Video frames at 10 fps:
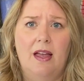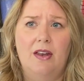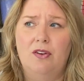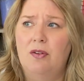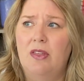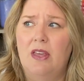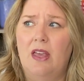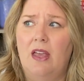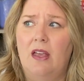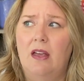And you're
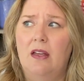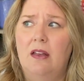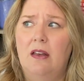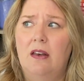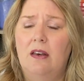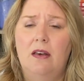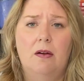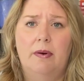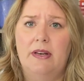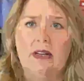thinking,
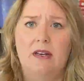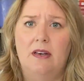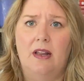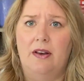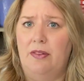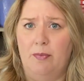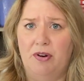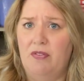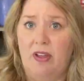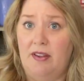no, I didn't. And the
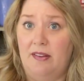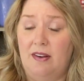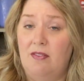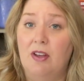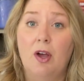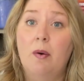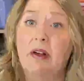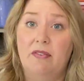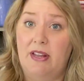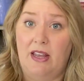briefcase didn't even go
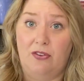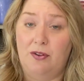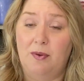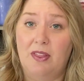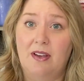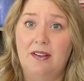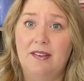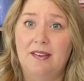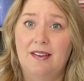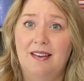on vacation with us.
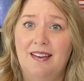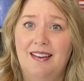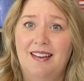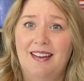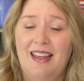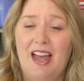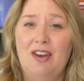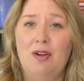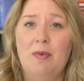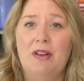
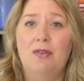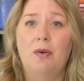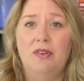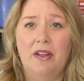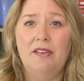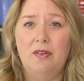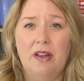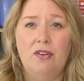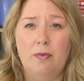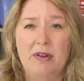And you're being told, yes, you
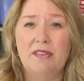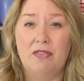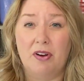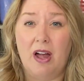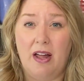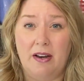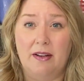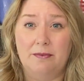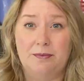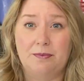did. You must have forgotten
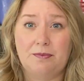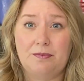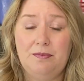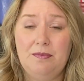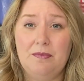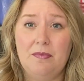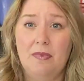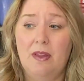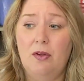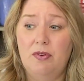it.
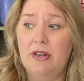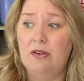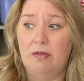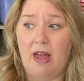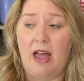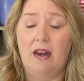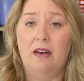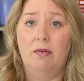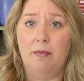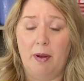You did do that.
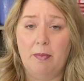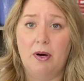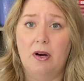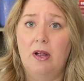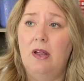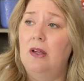You remember